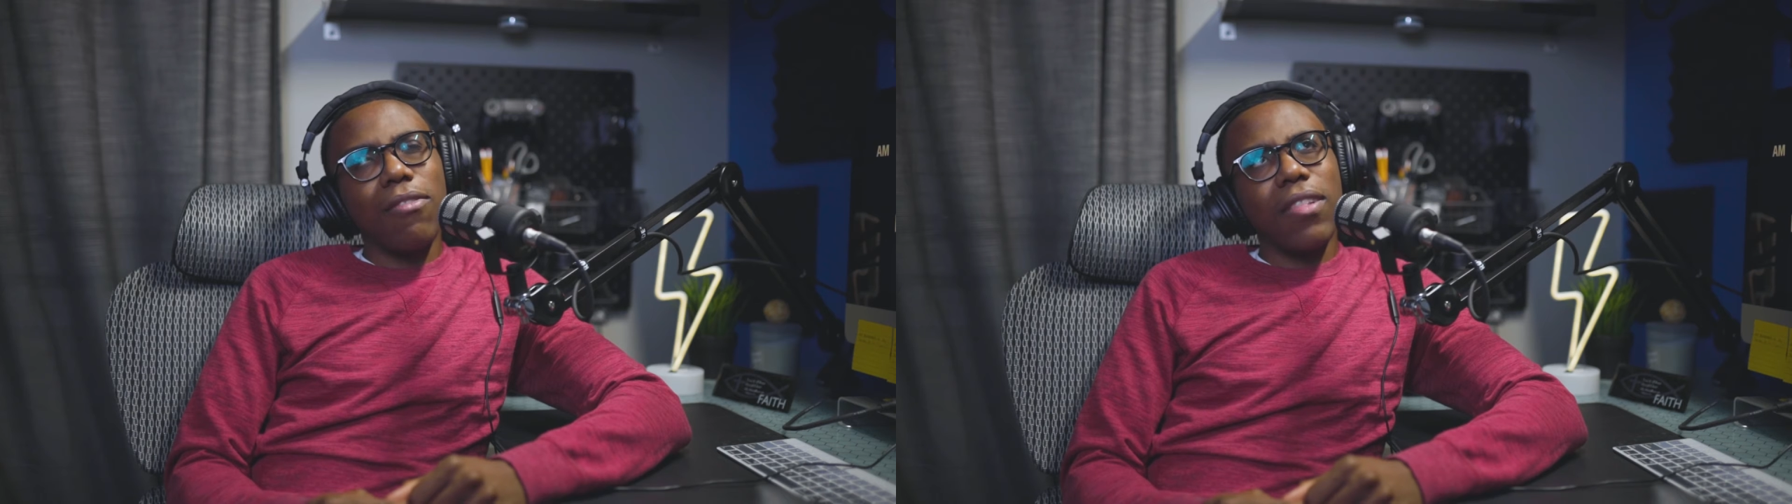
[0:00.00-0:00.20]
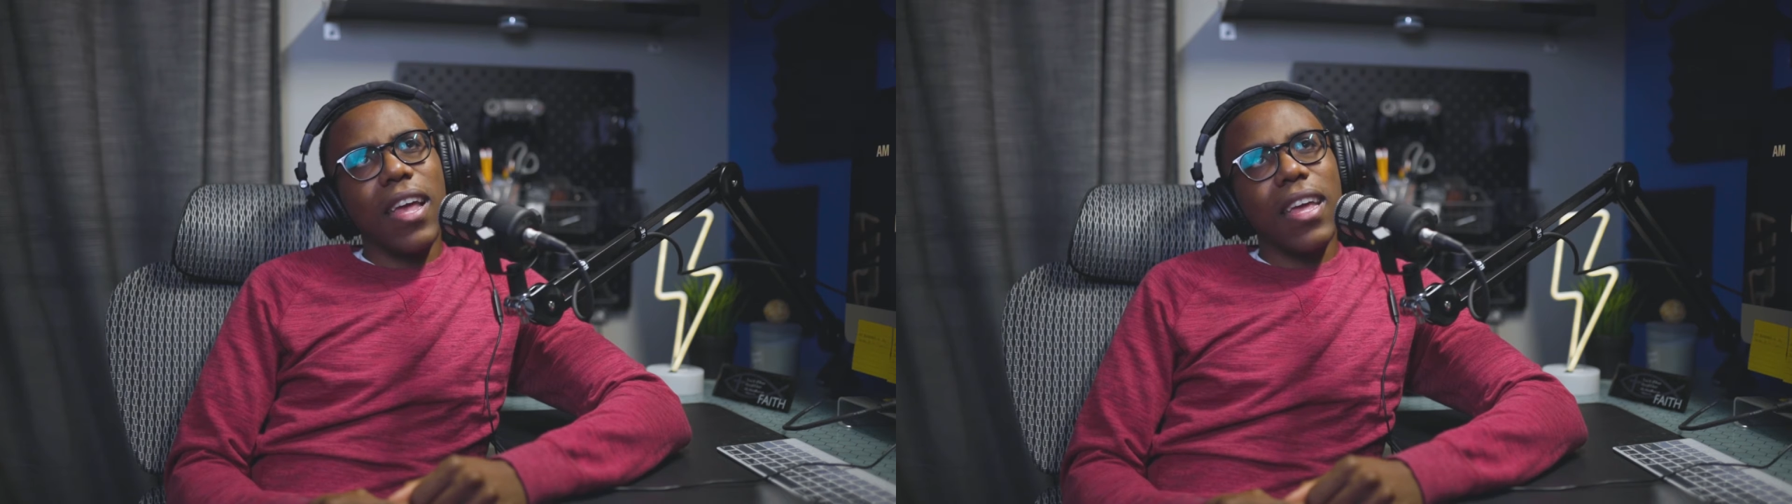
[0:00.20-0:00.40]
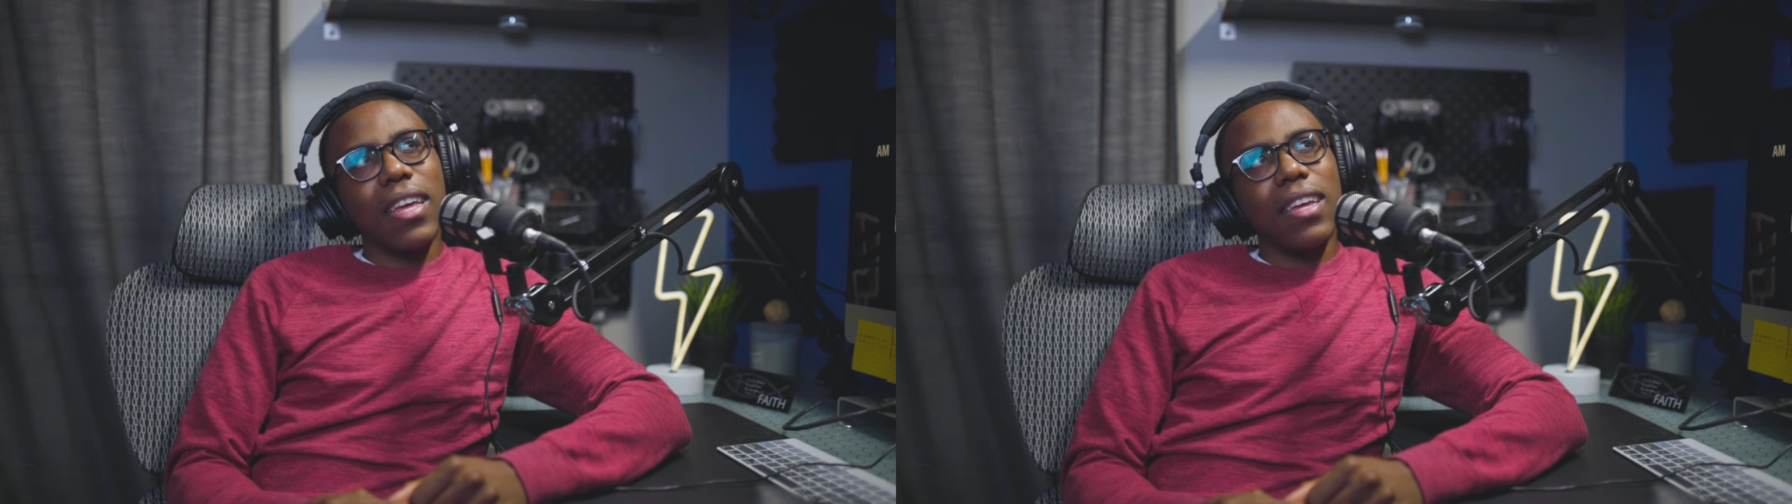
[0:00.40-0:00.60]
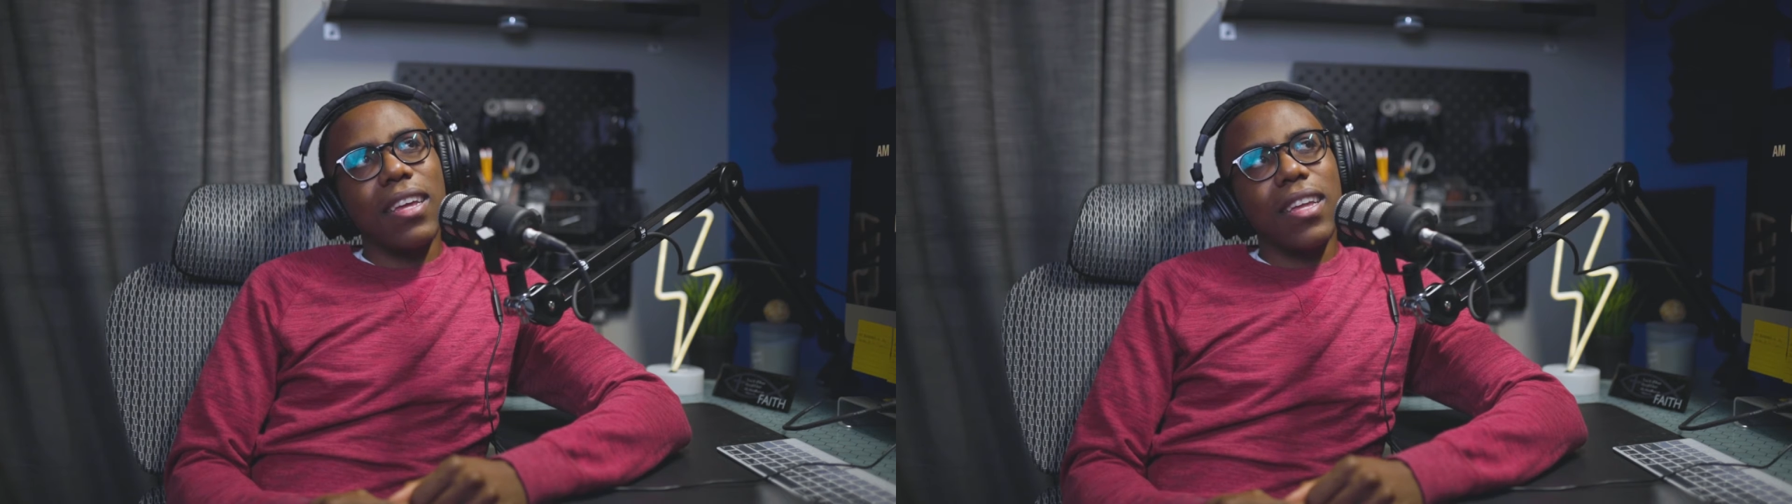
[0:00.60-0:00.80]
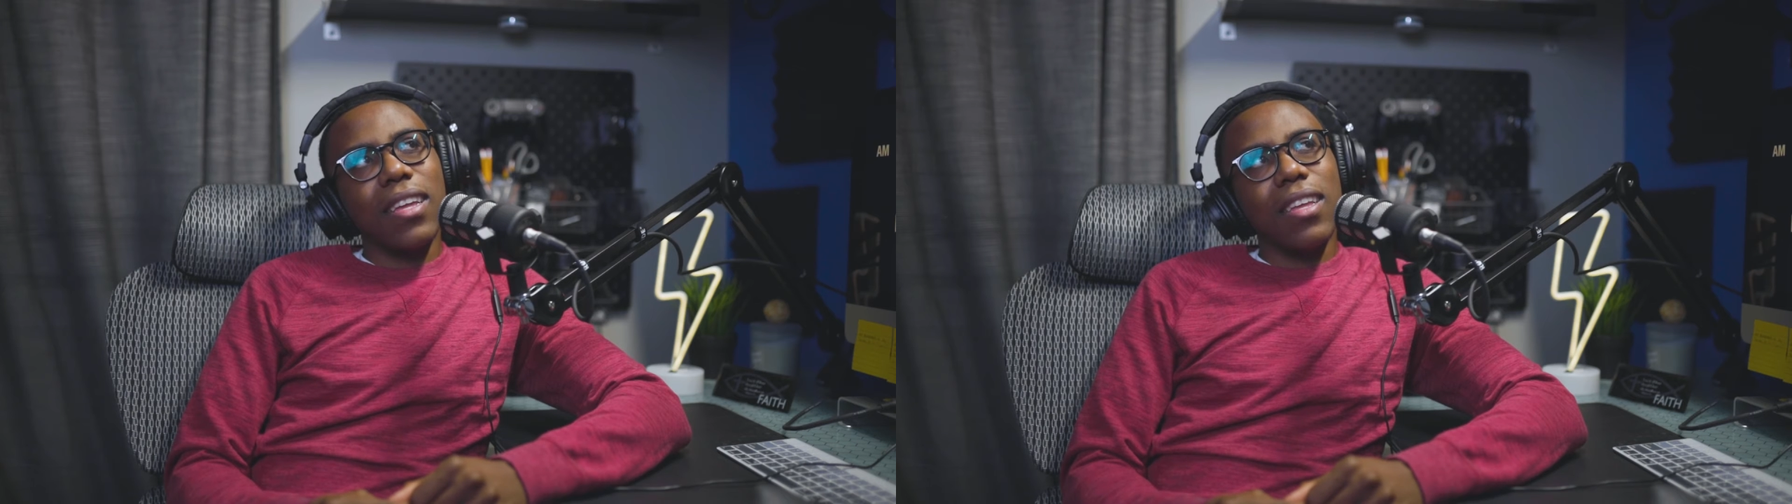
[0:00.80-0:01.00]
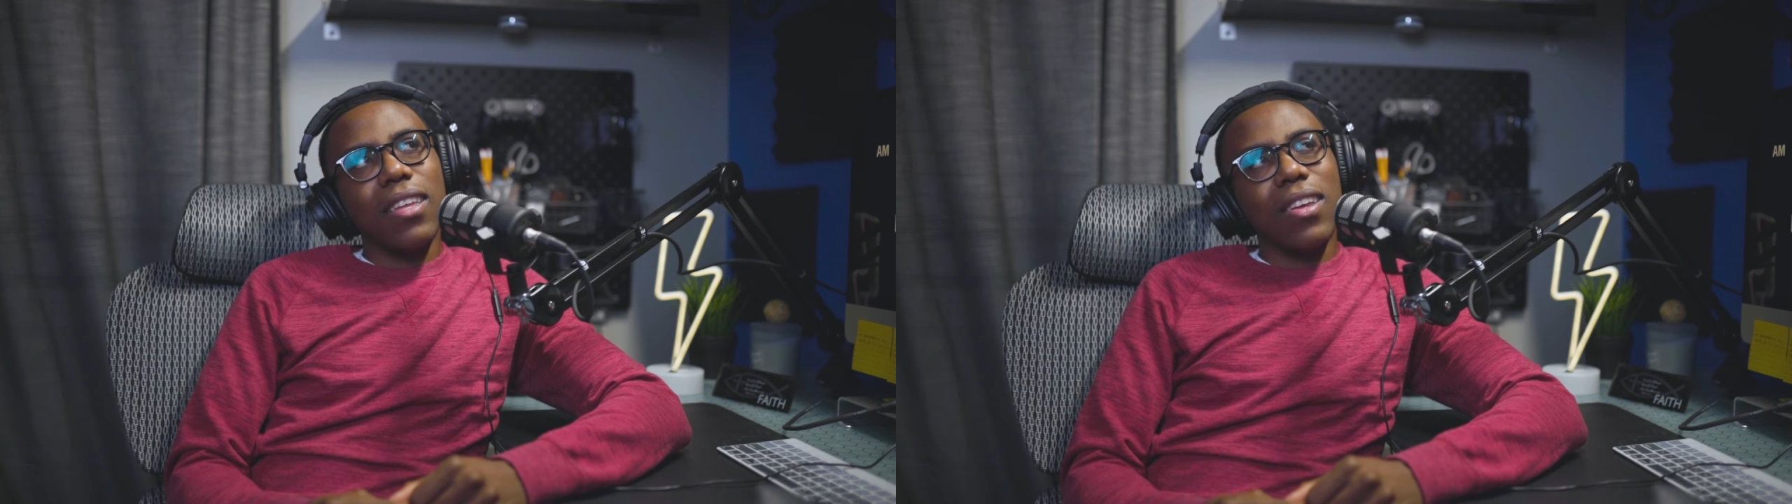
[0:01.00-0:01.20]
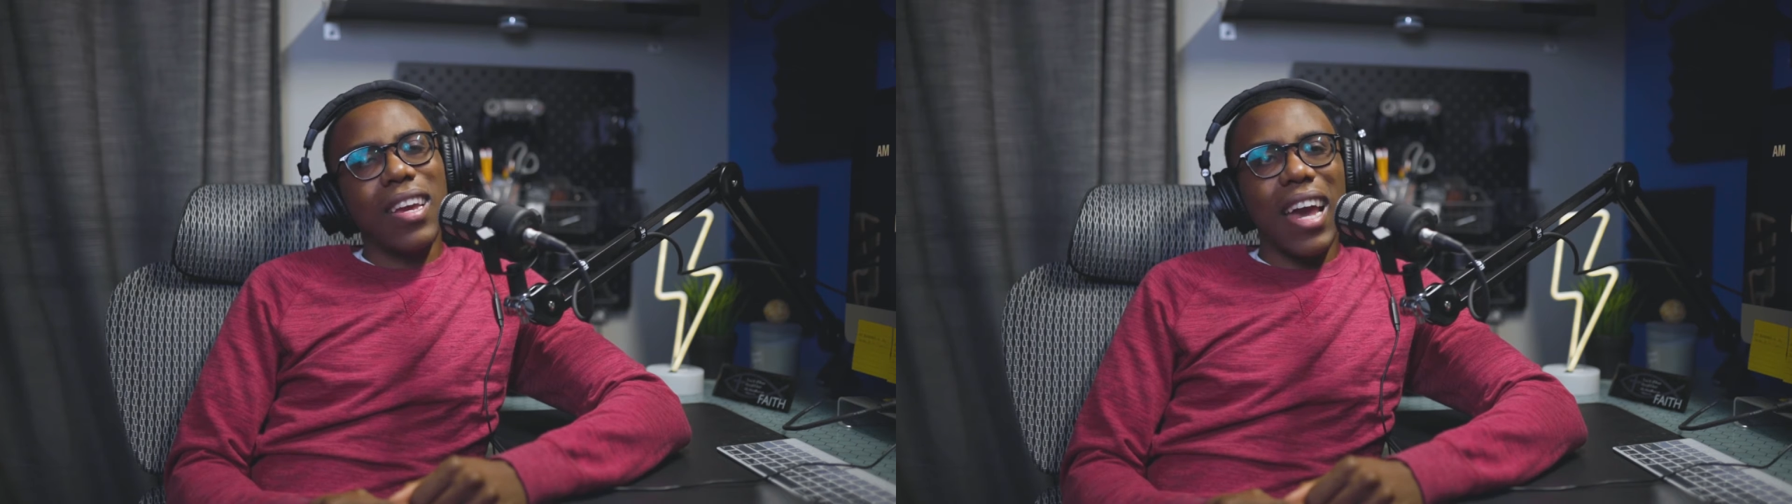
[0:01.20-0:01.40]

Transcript: like you're